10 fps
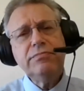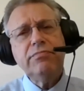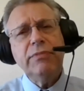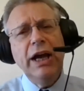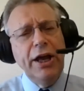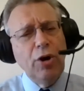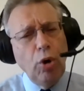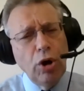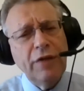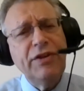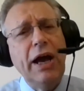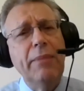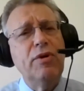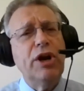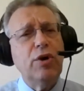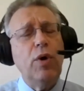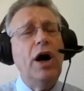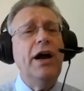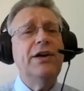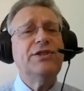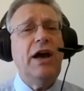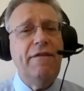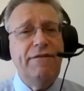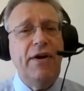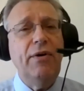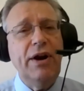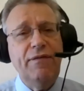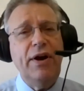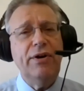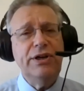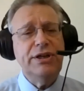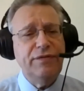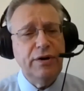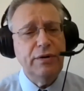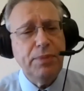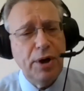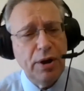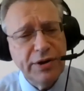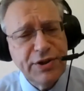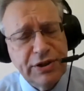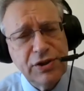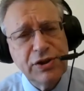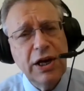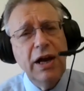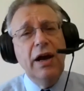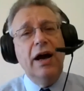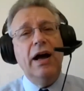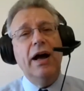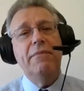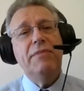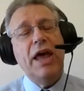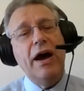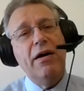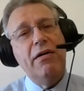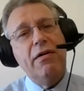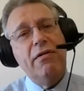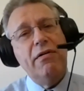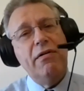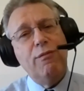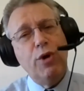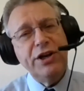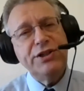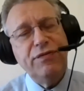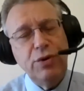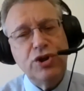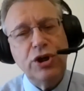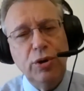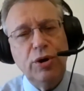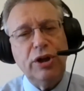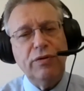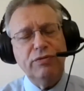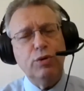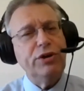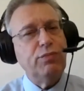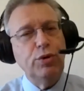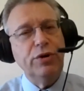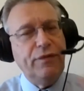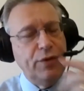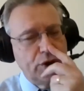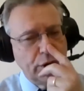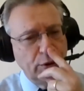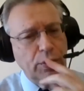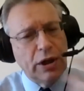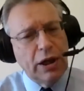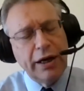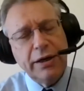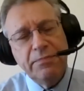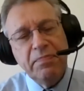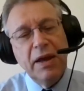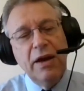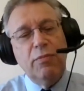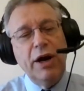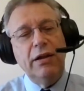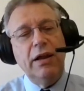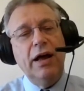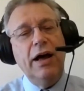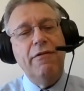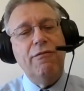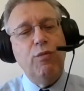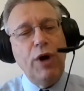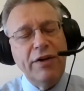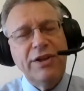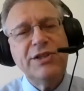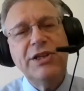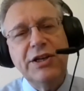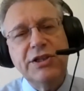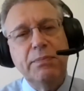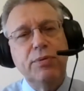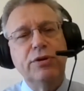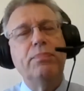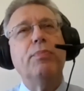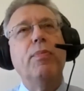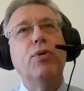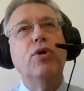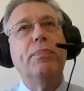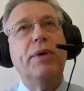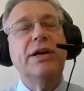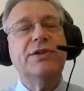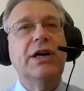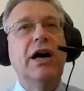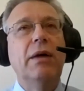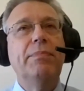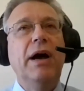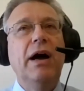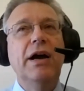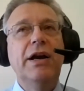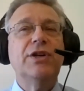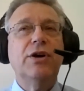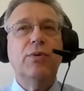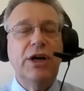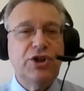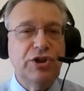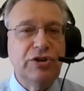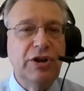And all of them requires a very, very different policies. Now, what would the future look like? Well, one of the things the book brings up is a question